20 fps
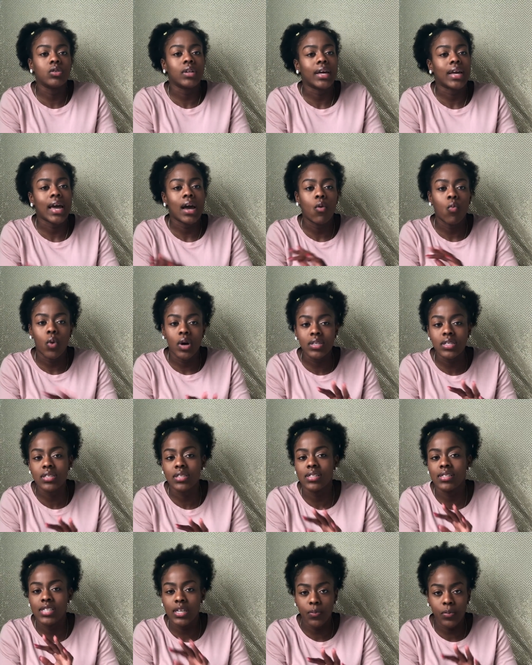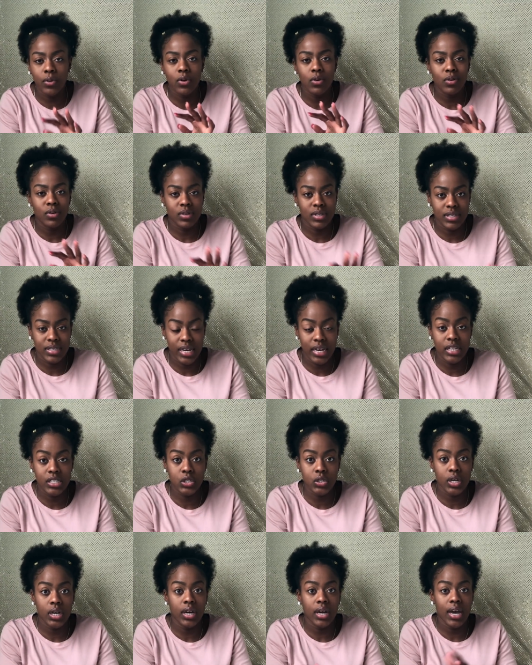Like I wasn't the typical
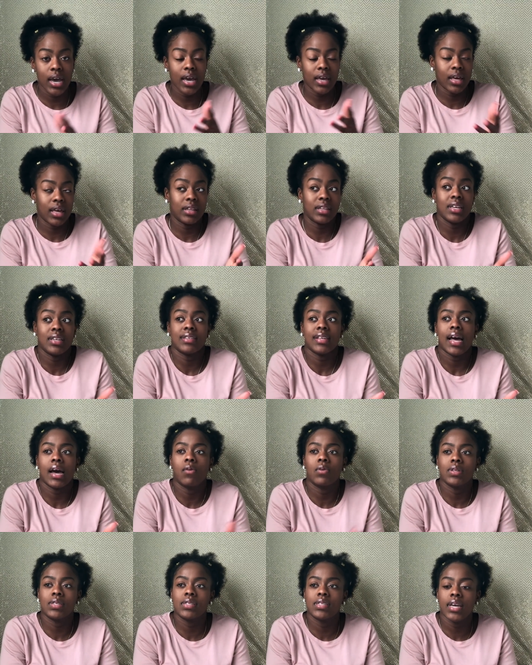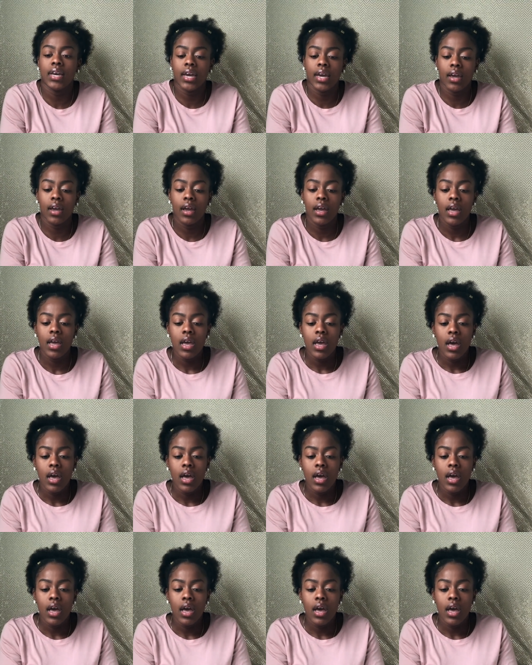Sandra, at least I would say.